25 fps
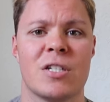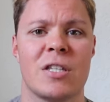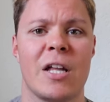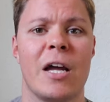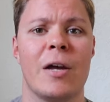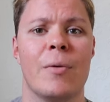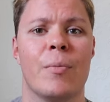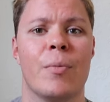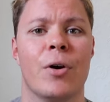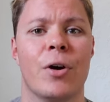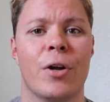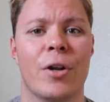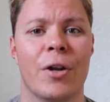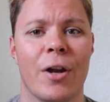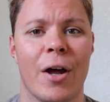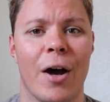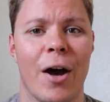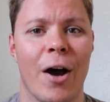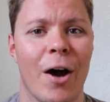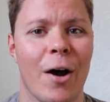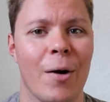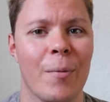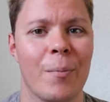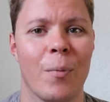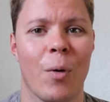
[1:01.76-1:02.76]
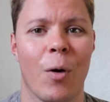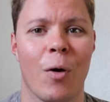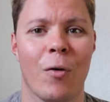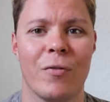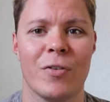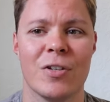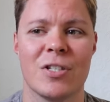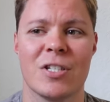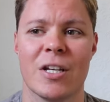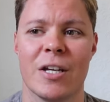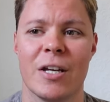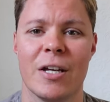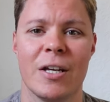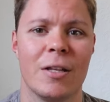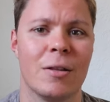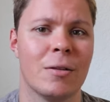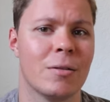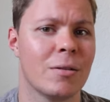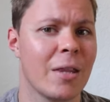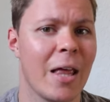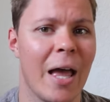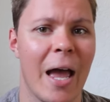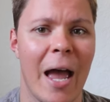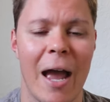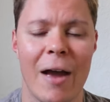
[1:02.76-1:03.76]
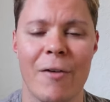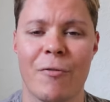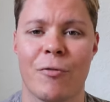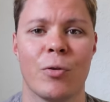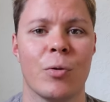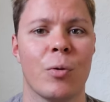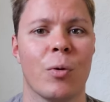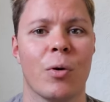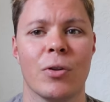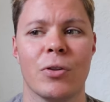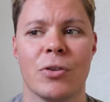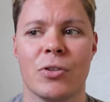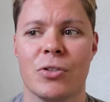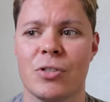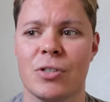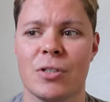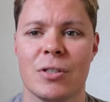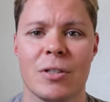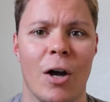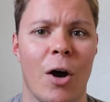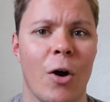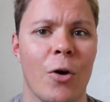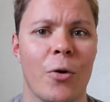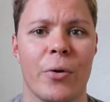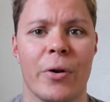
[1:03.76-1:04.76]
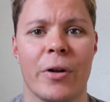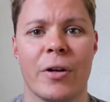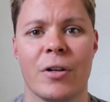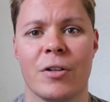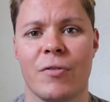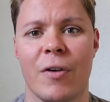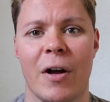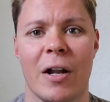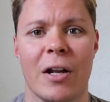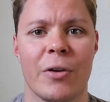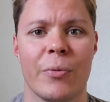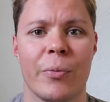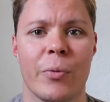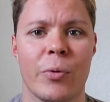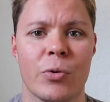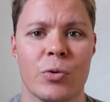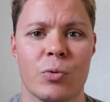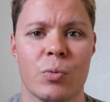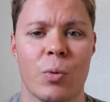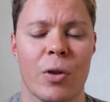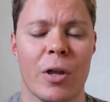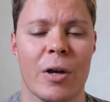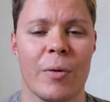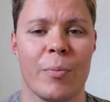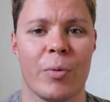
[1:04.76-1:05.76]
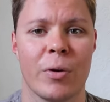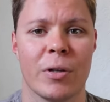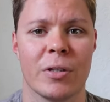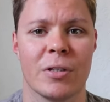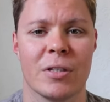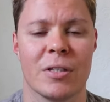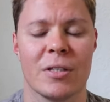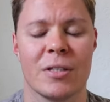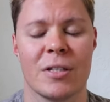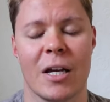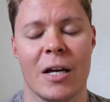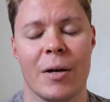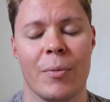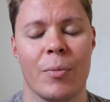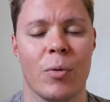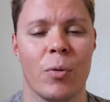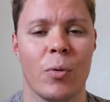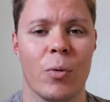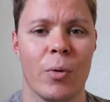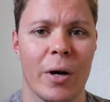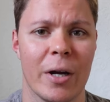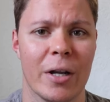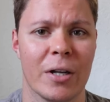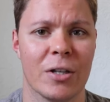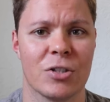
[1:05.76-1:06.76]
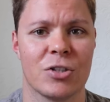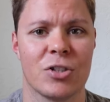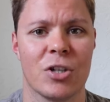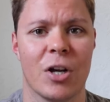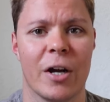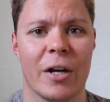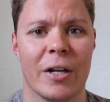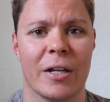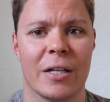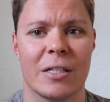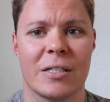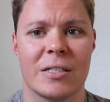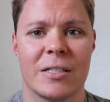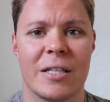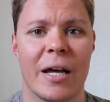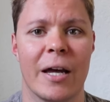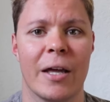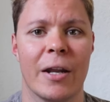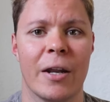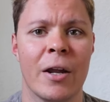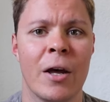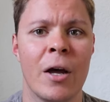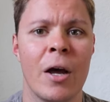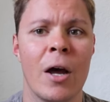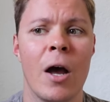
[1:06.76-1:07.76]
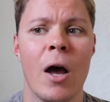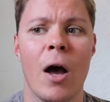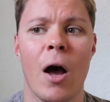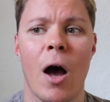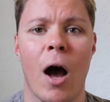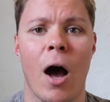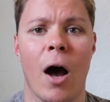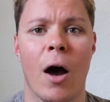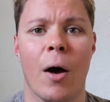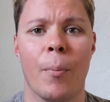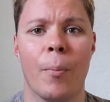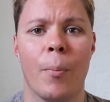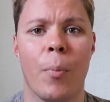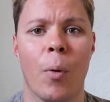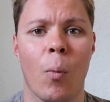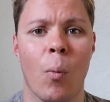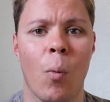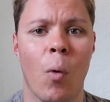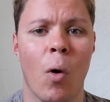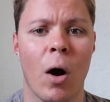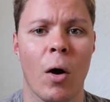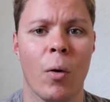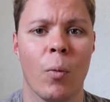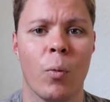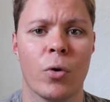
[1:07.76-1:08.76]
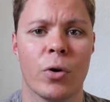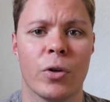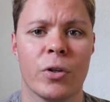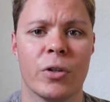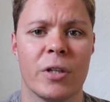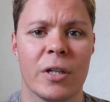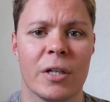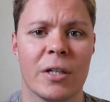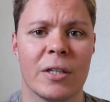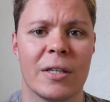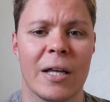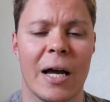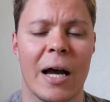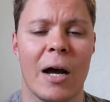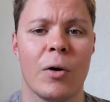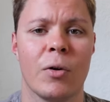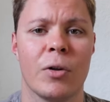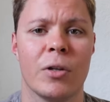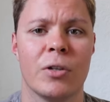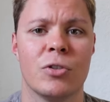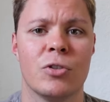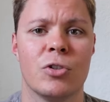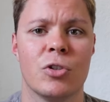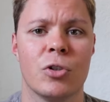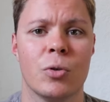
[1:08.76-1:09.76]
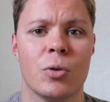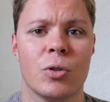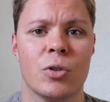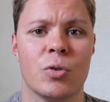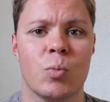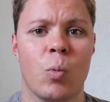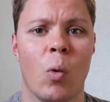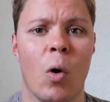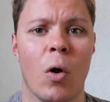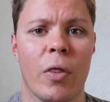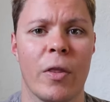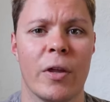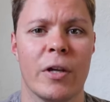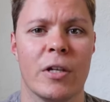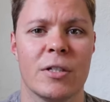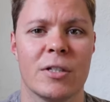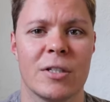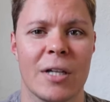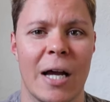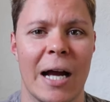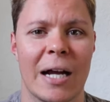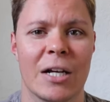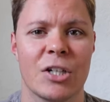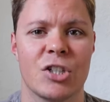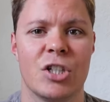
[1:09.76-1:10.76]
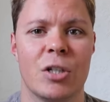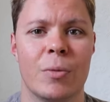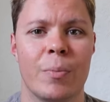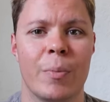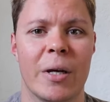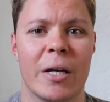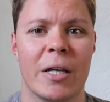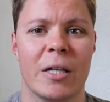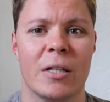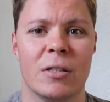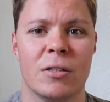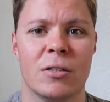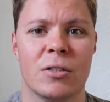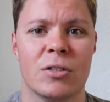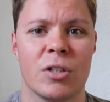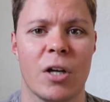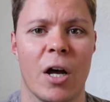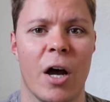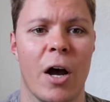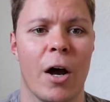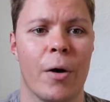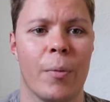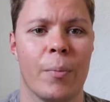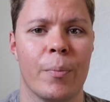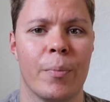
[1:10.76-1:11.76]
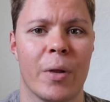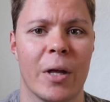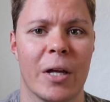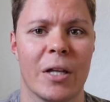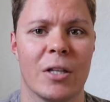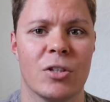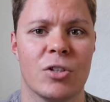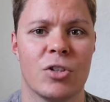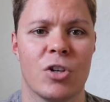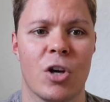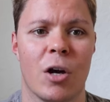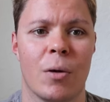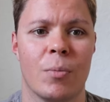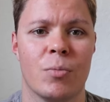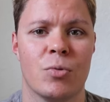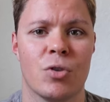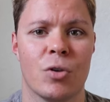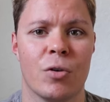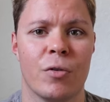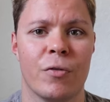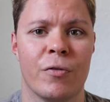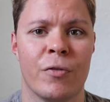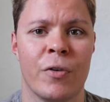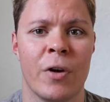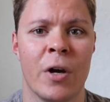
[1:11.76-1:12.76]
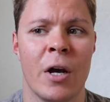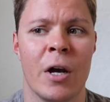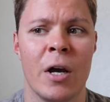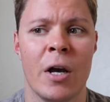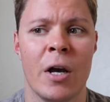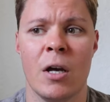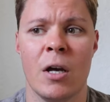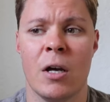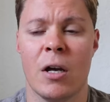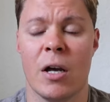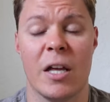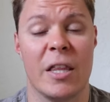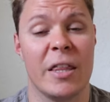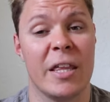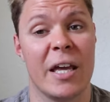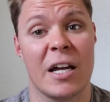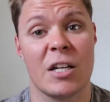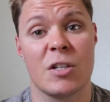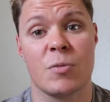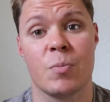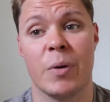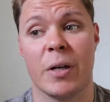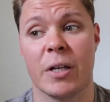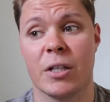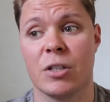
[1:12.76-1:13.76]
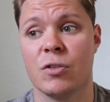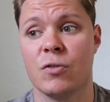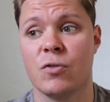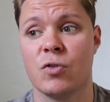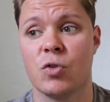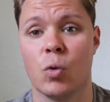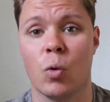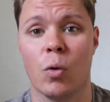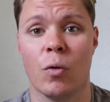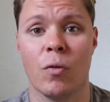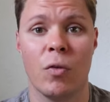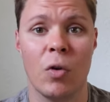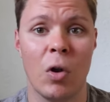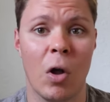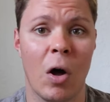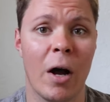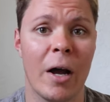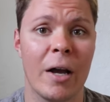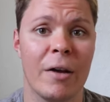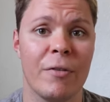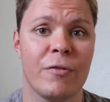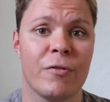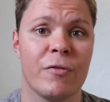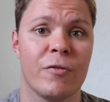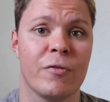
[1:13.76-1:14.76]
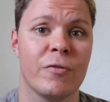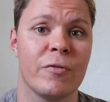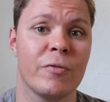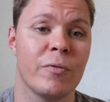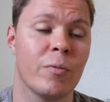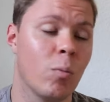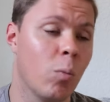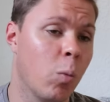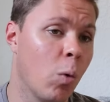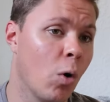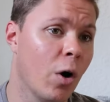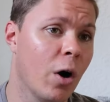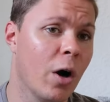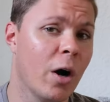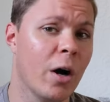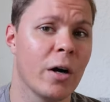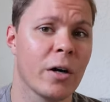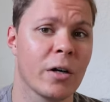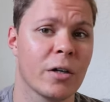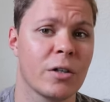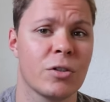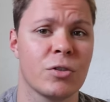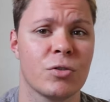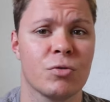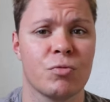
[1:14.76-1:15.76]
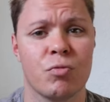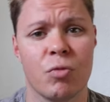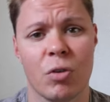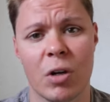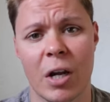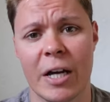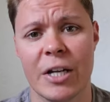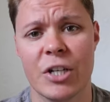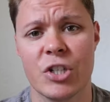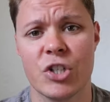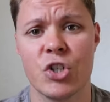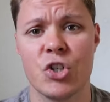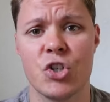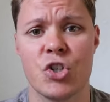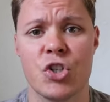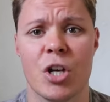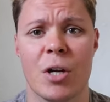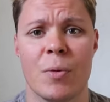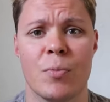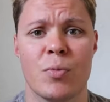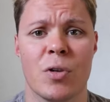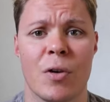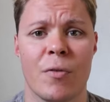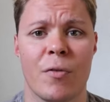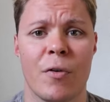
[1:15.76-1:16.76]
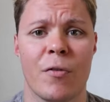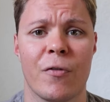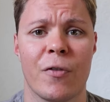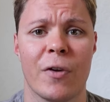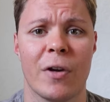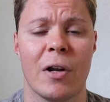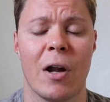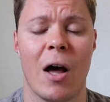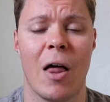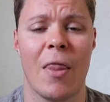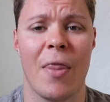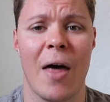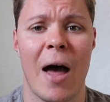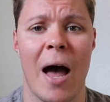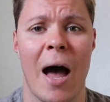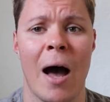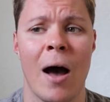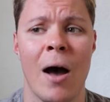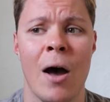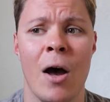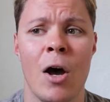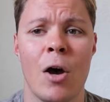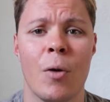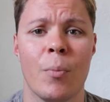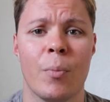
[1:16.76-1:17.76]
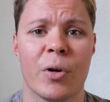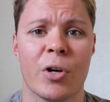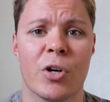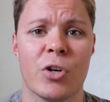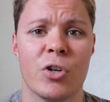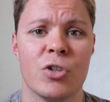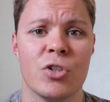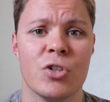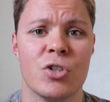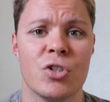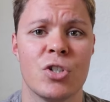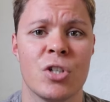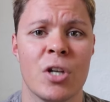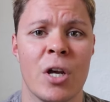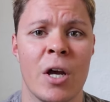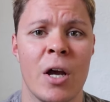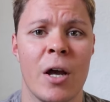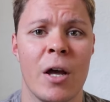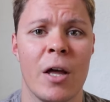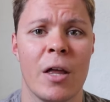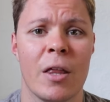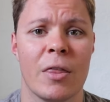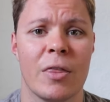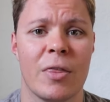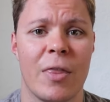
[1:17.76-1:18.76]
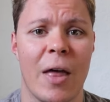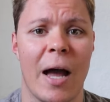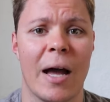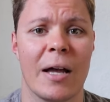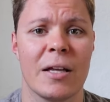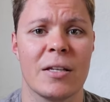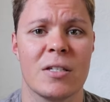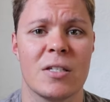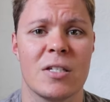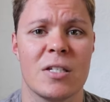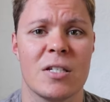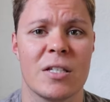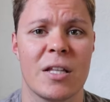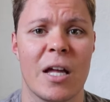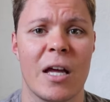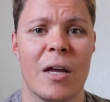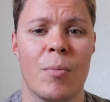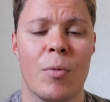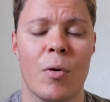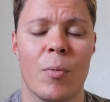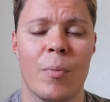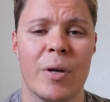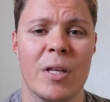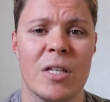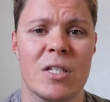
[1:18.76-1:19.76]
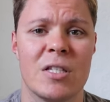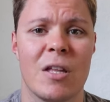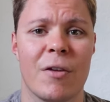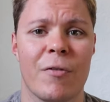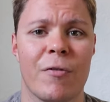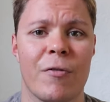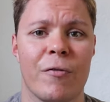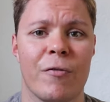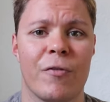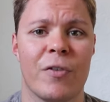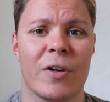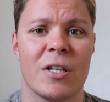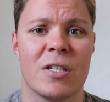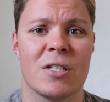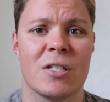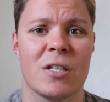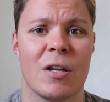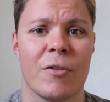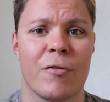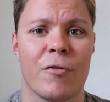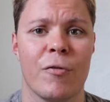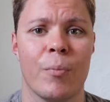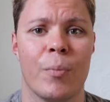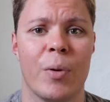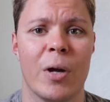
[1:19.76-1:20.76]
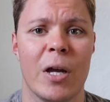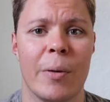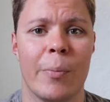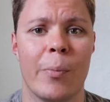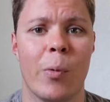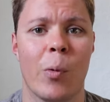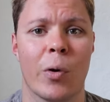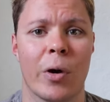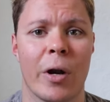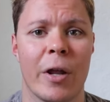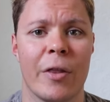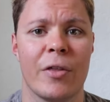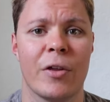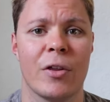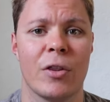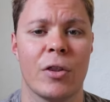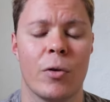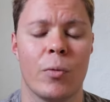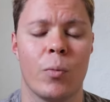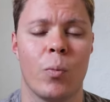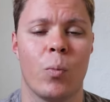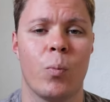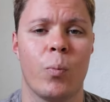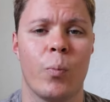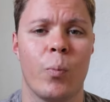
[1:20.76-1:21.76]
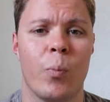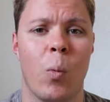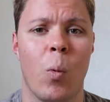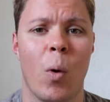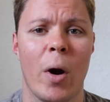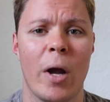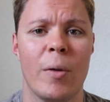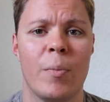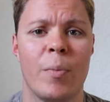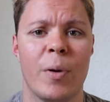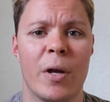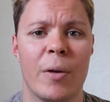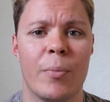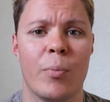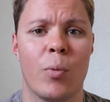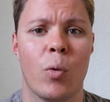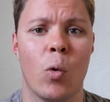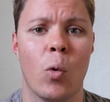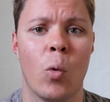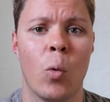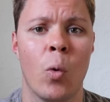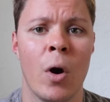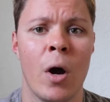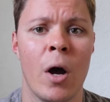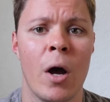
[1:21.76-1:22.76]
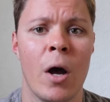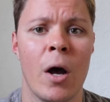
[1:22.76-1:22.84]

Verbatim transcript: statement. Um, obviously, everyone's only as valuable as what they bring to the table in a certain extent. Um, but what I want to dig down into is what this actually means um, in terms of, in the aspects of sort of life, work, relationships, everything like that. Because that statement means different things to different people. And I think the way people